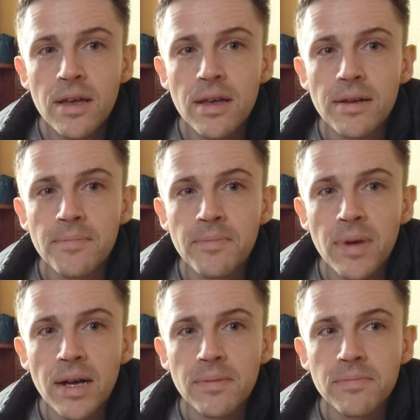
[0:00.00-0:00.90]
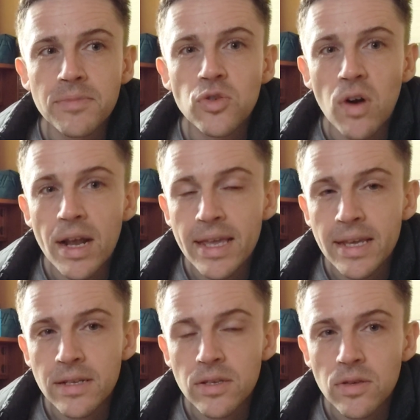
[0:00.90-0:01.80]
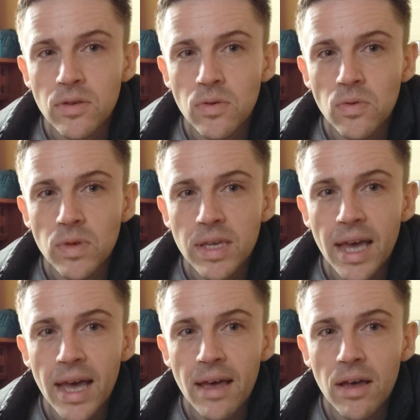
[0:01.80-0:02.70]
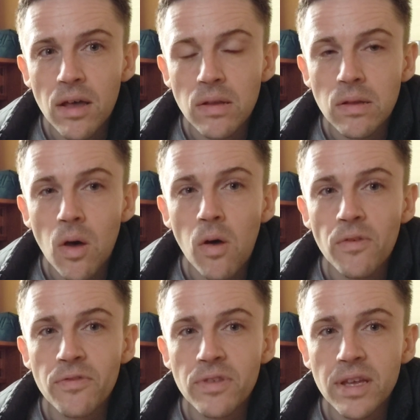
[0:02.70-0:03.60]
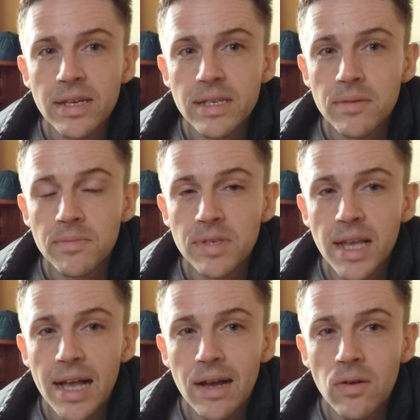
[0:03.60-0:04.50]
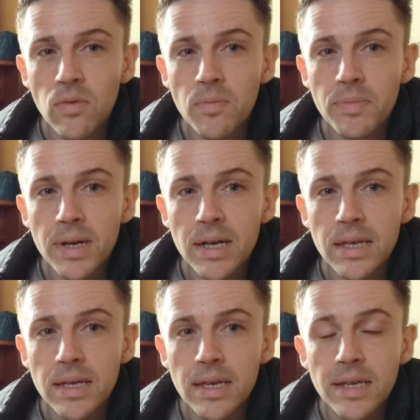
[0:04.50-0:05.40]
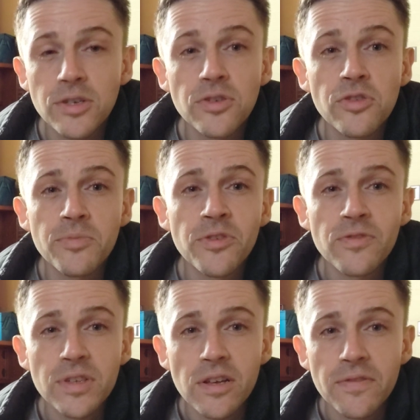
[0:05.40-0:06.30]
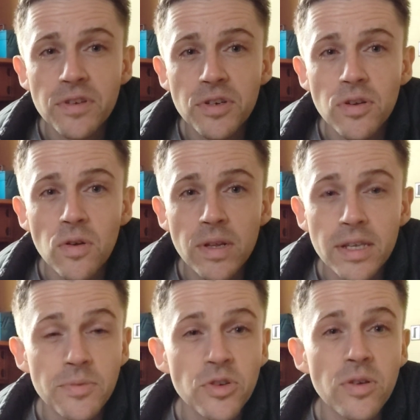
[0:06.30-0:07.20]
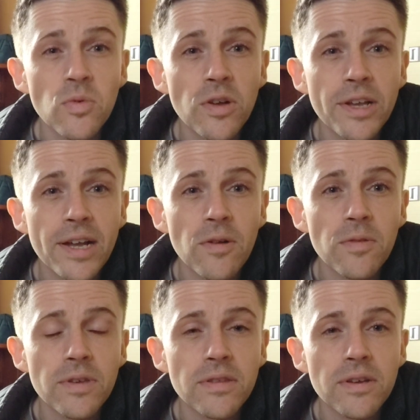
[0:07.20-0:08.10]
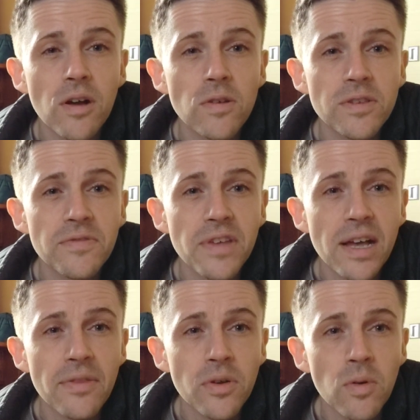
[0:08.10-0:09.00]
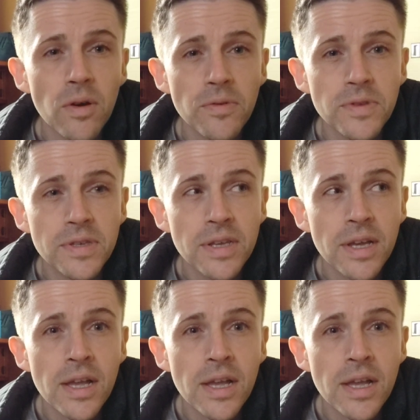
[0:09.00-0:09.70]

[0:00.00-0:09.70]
I'm trying to get a lot of the items out by a junk removal service shortly, so I'm just going to work out the cost of that and the quotes.